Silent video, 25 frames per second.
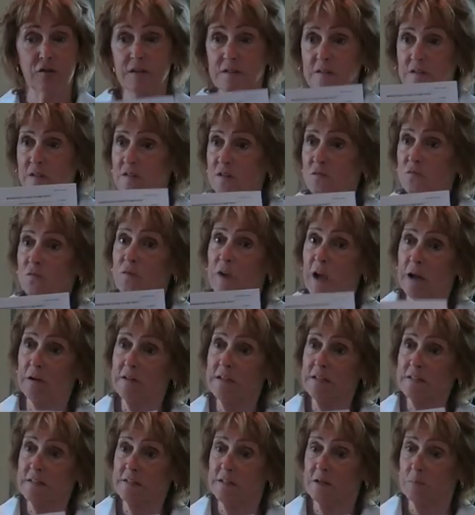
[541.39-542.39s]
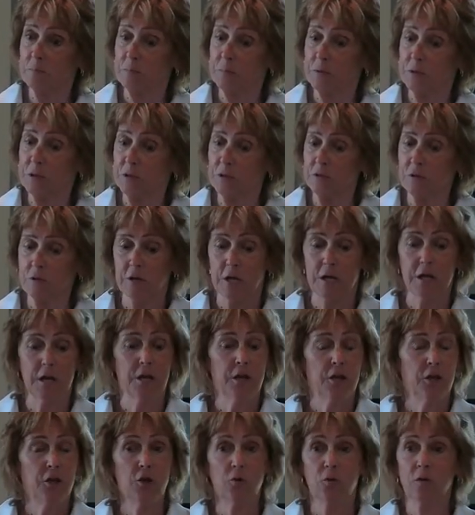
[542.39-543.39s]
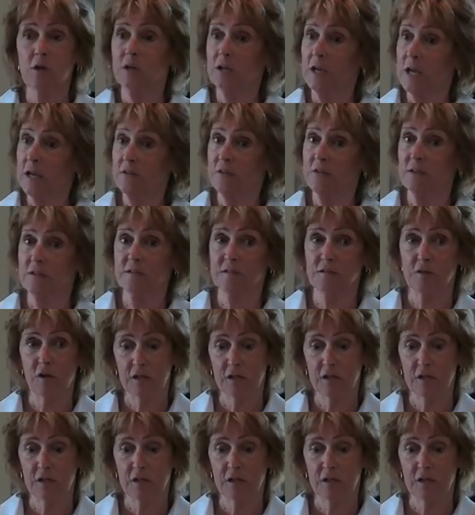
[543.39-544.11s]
This is very simple. You can get this